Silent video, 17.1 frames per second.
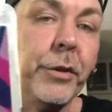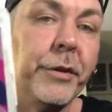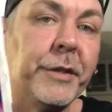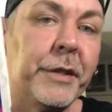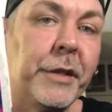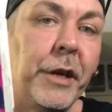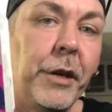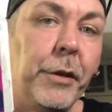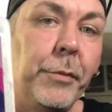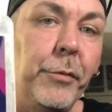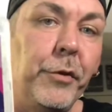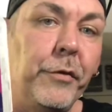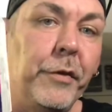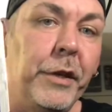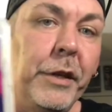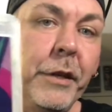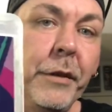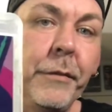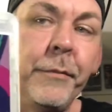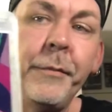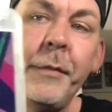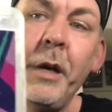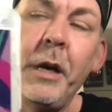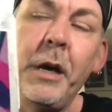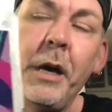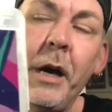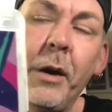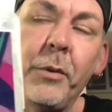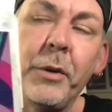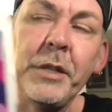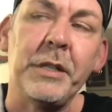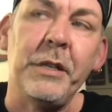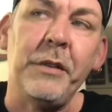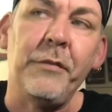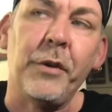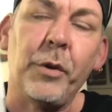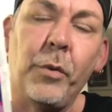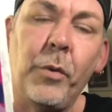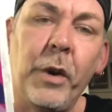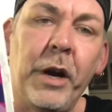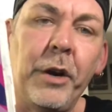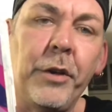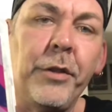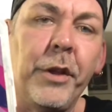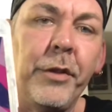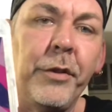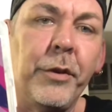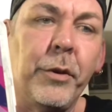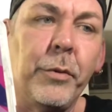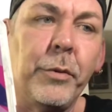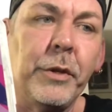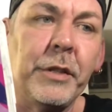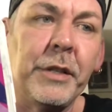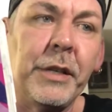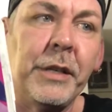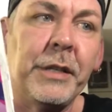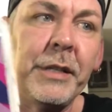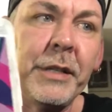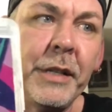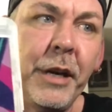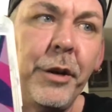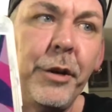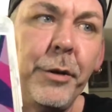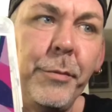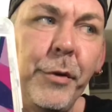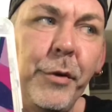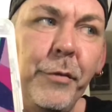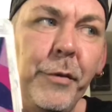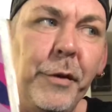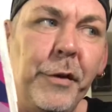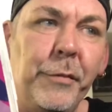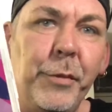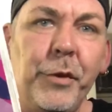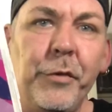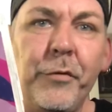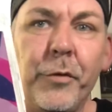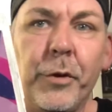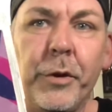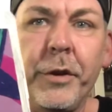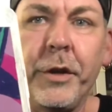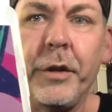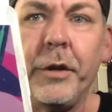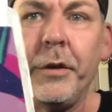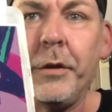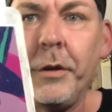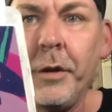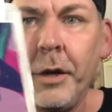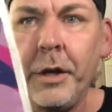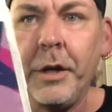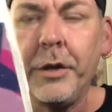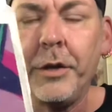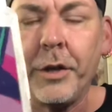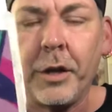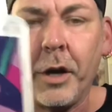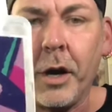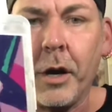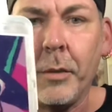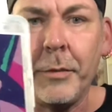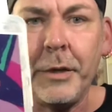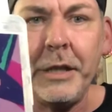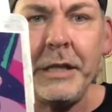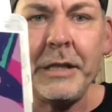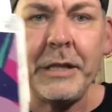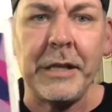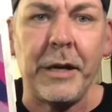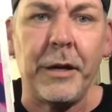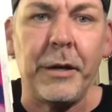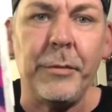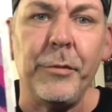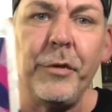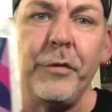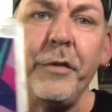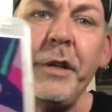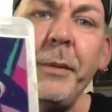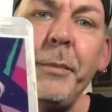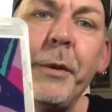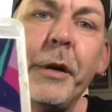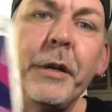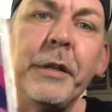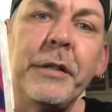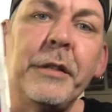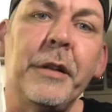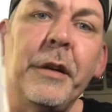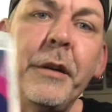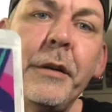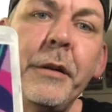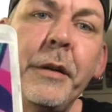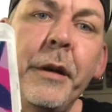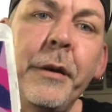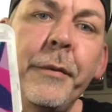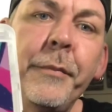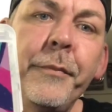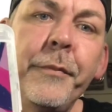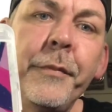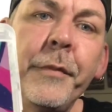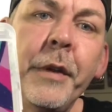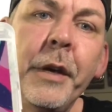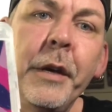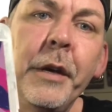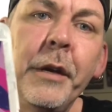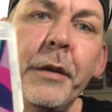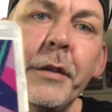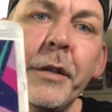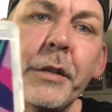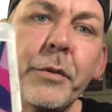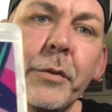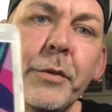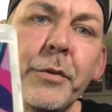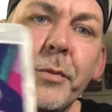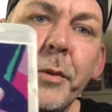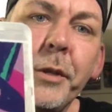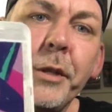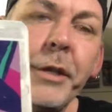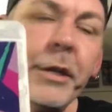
Scary Movie, and I wasn't even aware that there was a Scary Movie before the comedy Scary Movie, but yeah, this one's really